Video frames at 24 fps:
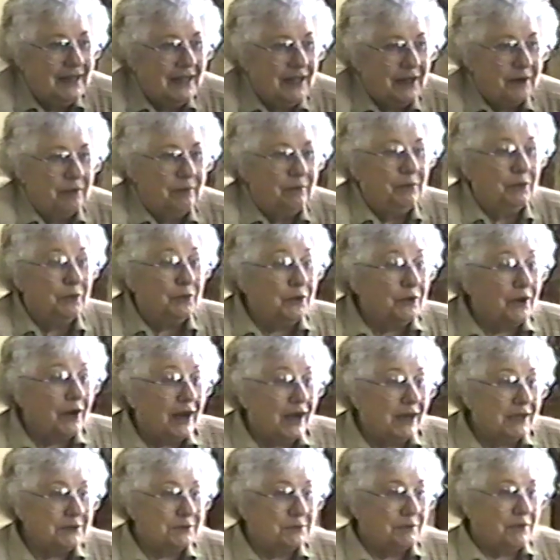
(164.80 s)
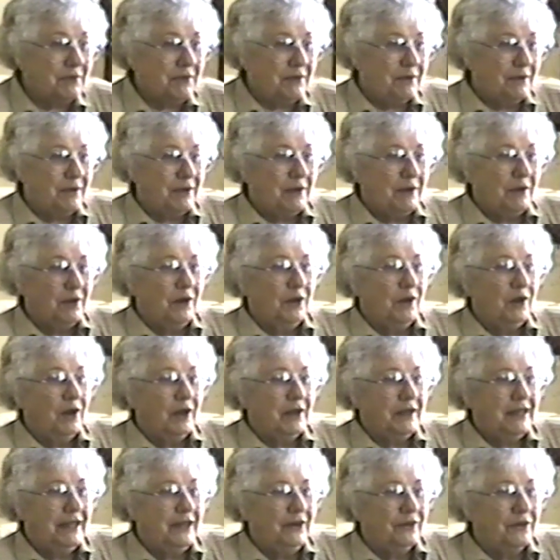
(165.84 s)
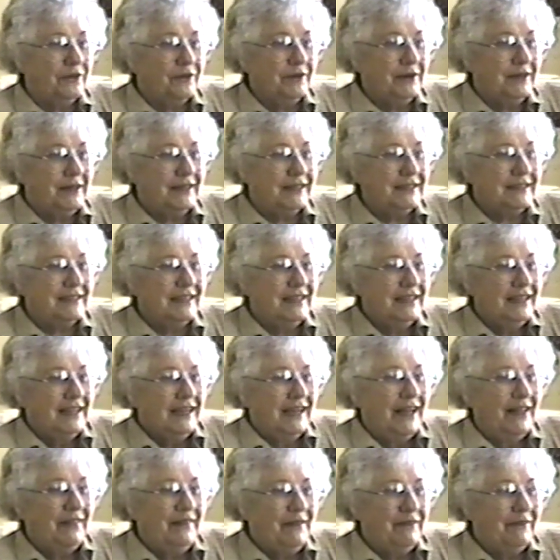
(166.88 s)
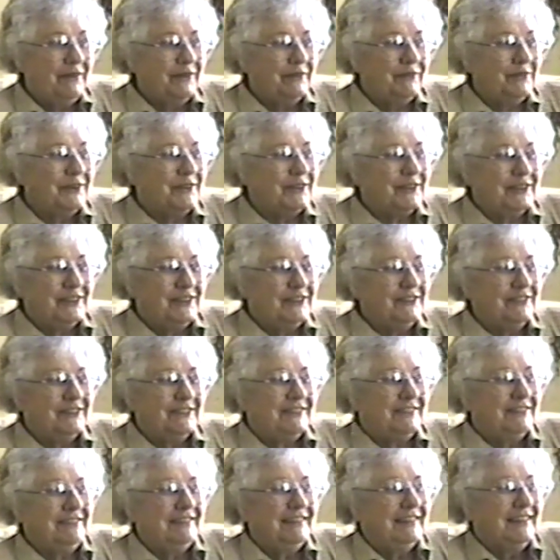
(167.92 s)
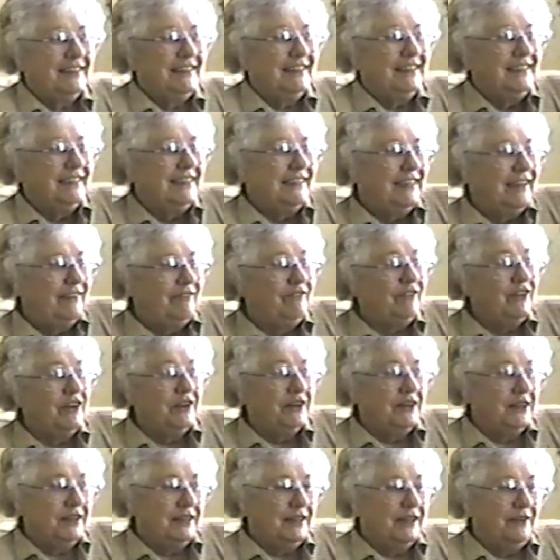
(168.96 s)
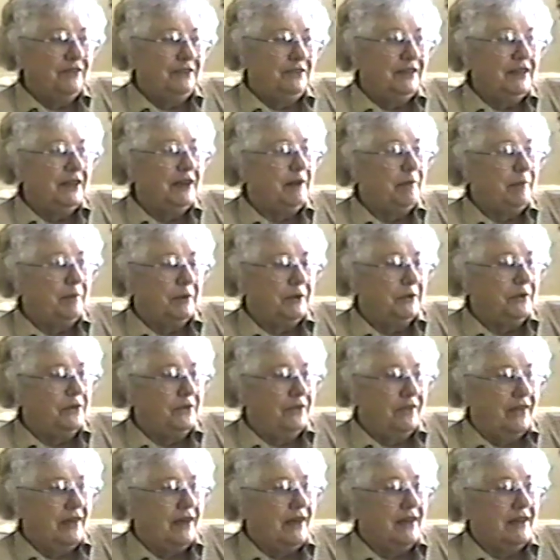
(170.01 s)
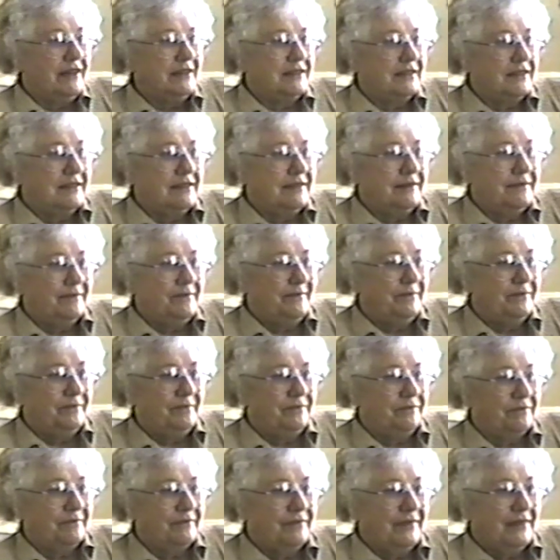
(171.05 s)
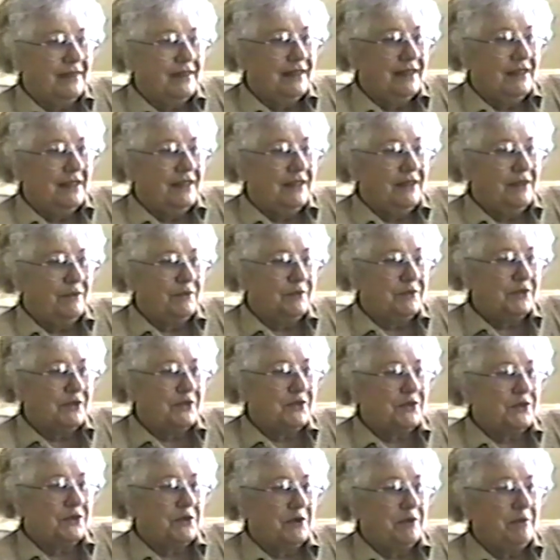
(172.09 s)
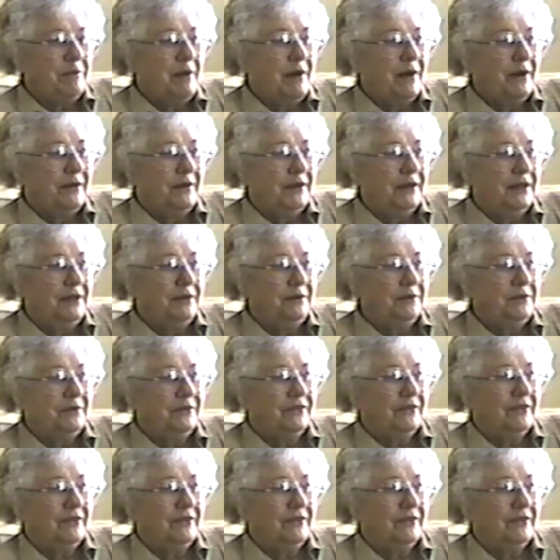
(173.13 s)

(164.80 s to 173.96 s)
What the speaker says: had a brooder house with a little heater in it, and they were real cute. And Vernon loved to help her do that. There was a story about he